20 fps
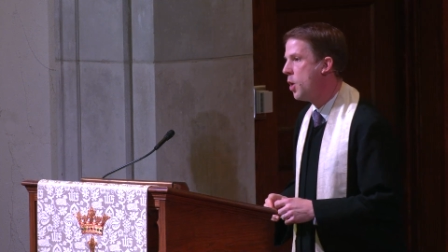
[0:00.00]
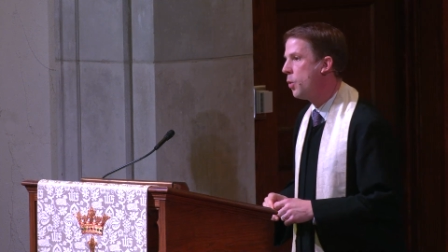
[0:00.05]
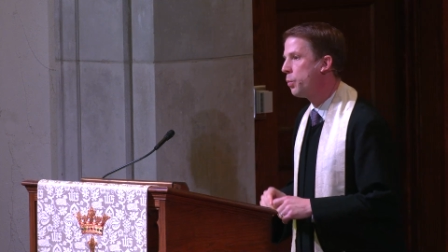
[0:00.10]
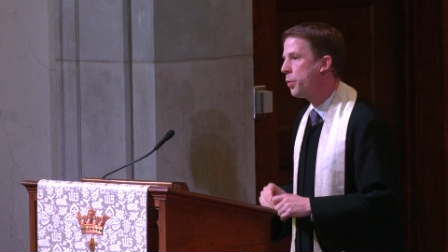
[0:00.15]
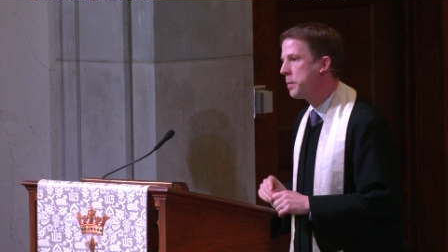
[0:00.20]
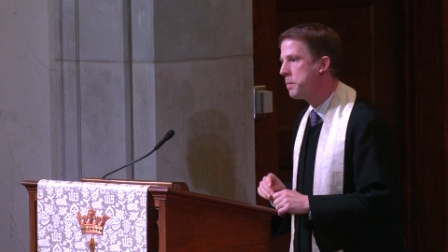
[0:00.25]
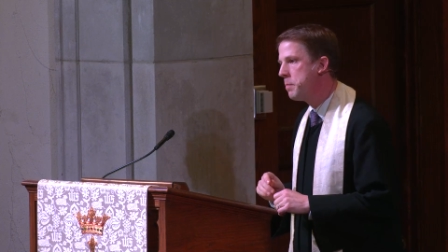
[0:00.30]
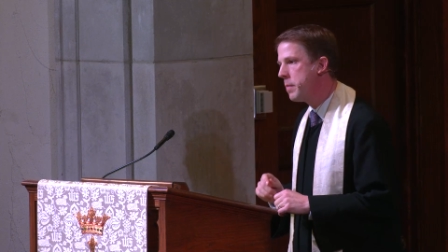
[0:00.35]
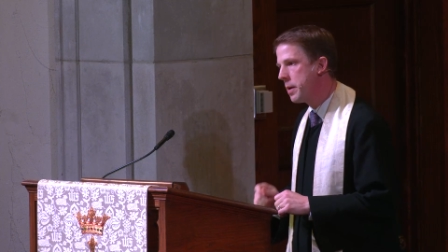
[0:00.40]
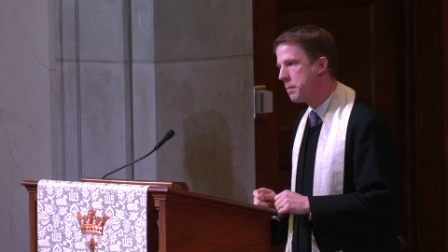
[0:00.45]

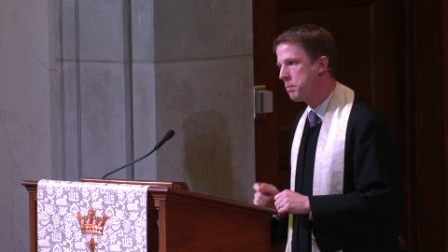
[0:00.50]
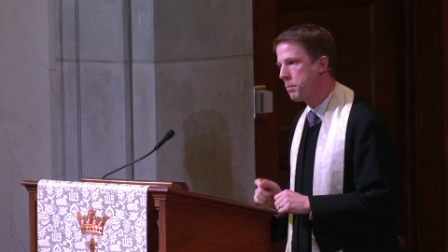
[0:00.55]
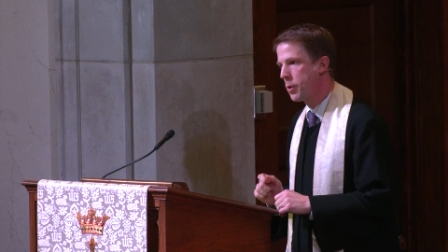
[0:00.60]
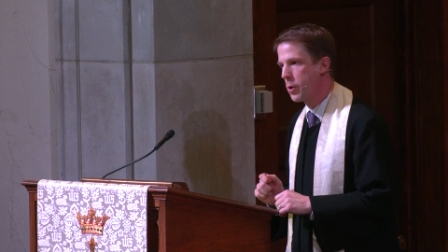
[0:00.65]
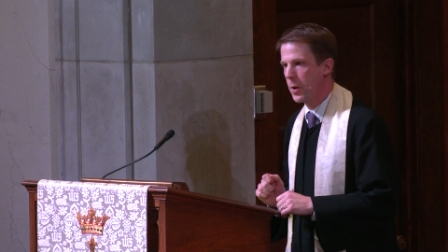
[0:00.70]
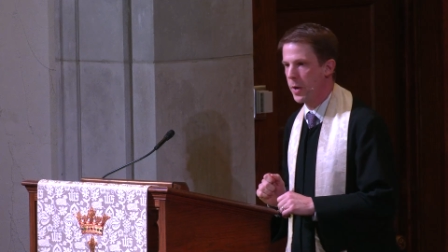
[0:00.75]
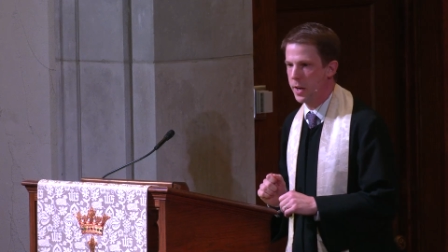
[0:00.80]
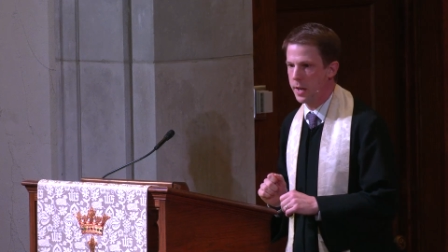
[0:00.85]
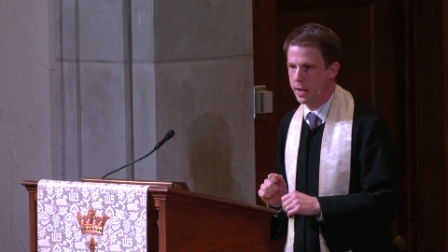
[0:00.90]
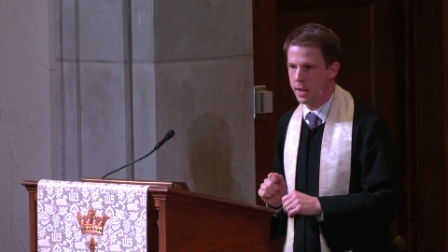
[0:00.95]

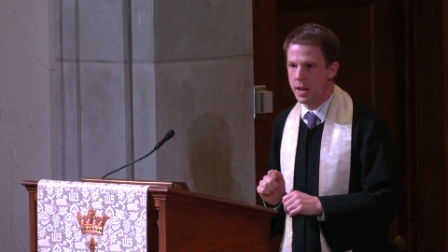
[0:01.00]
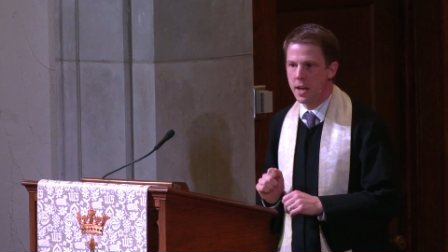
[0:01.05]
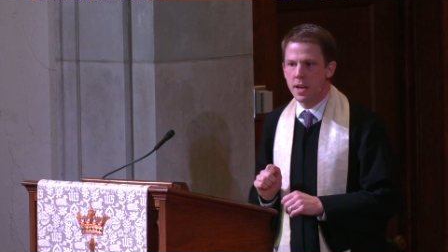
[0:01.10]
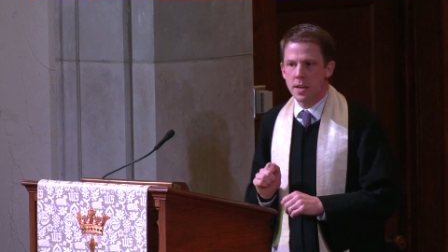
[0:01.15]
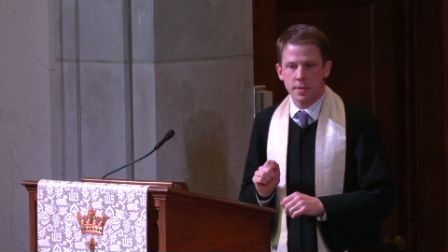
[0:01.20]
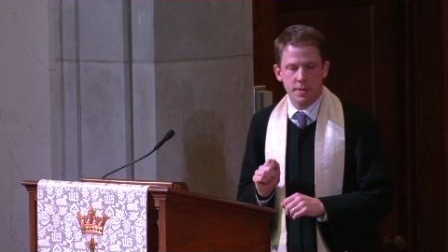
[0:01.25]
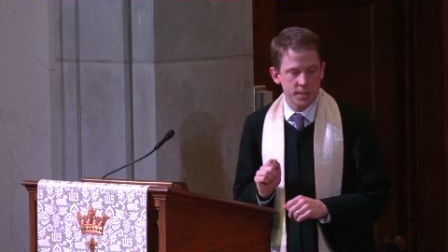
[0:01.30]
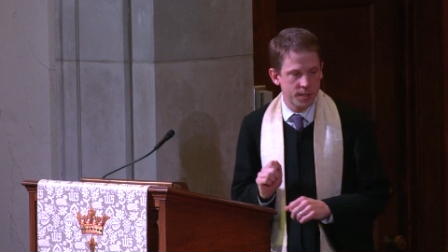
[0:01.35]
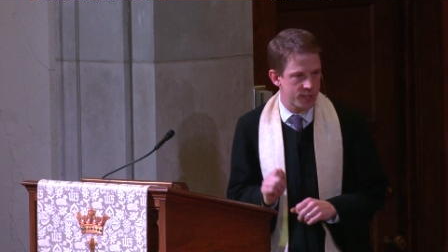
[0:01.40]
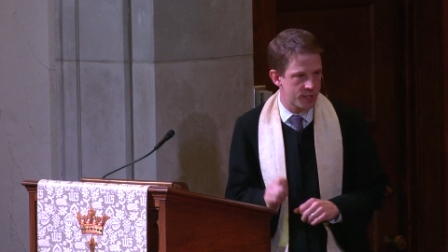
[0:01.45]
Remembering
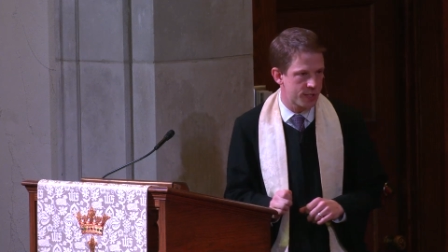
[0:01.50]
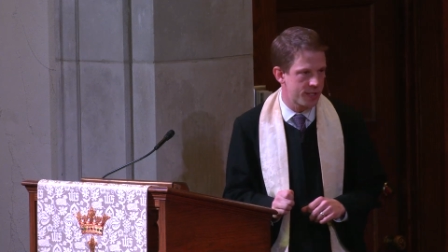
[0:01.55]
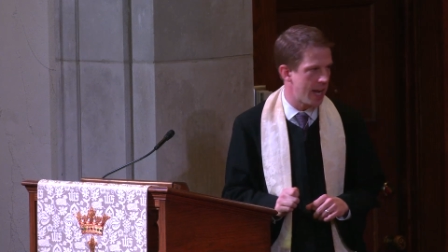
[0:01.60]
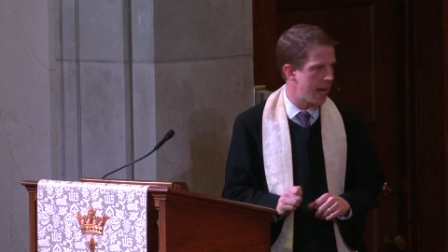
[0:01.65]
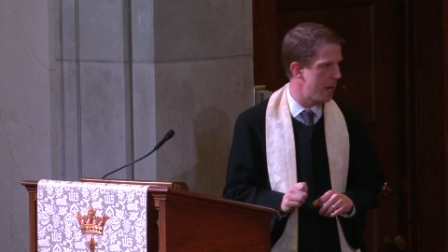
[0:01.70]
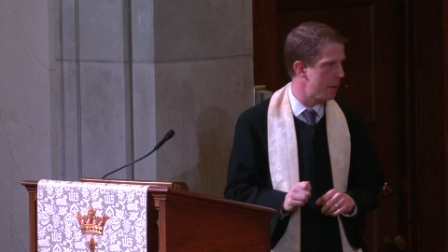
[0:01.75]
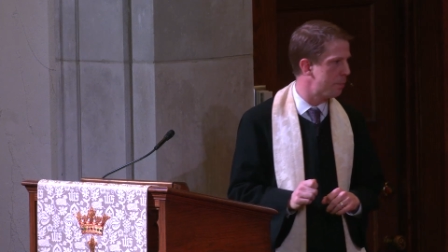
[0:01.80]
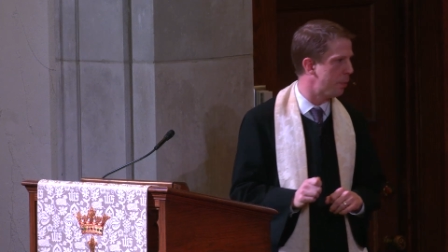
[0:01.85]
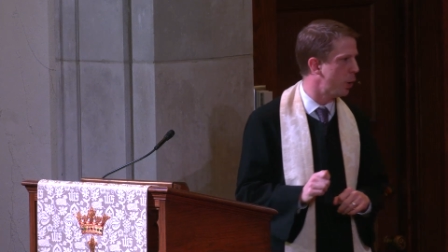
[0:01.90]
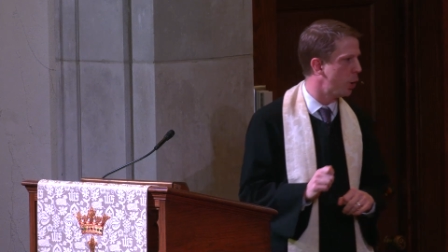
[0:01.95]
the
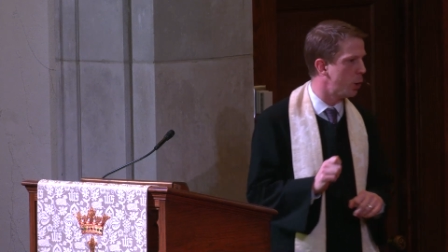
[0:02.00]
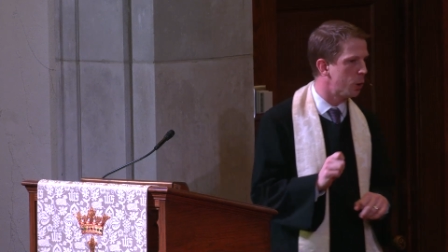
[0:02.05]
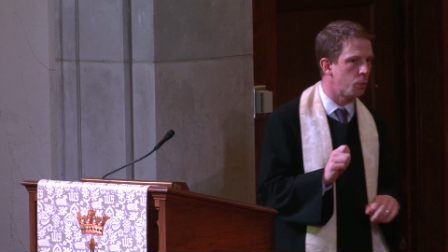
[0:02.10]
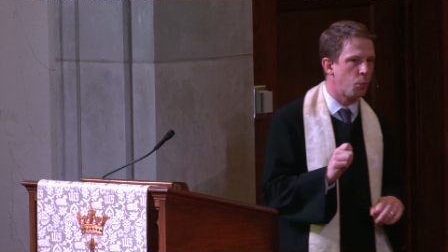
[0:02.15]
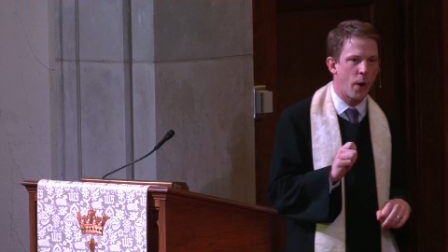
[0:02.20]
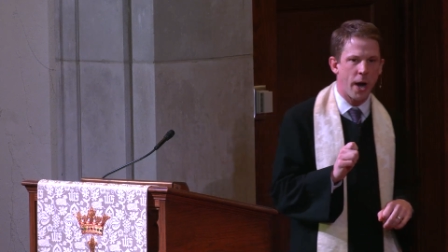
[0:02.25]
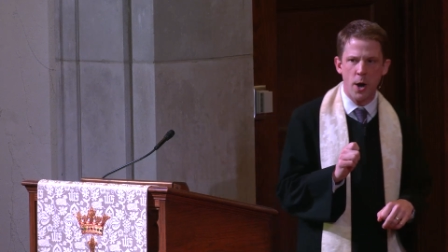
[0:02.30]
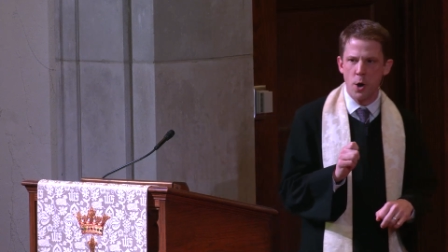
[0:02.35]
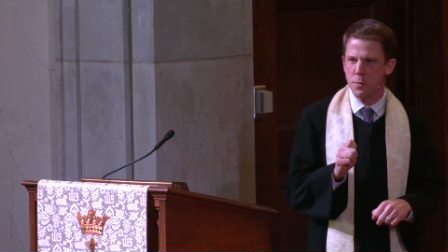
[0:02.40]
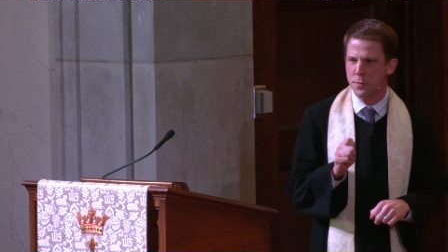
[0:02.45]
stable
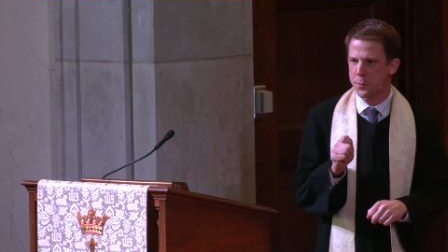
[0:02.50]
where,